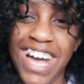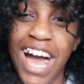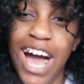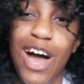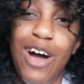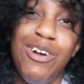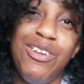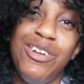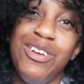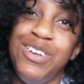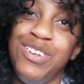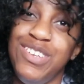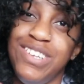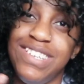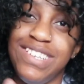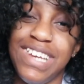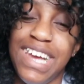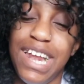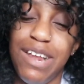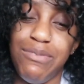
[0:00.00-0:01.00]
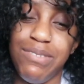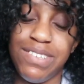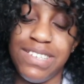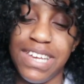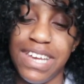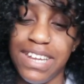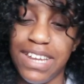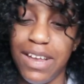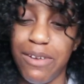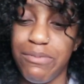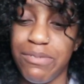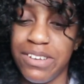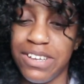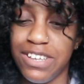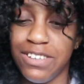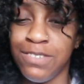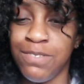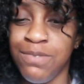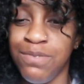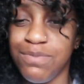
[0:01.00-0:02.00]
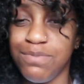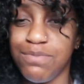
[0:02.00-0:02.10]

I don't know, he just said me saying that, but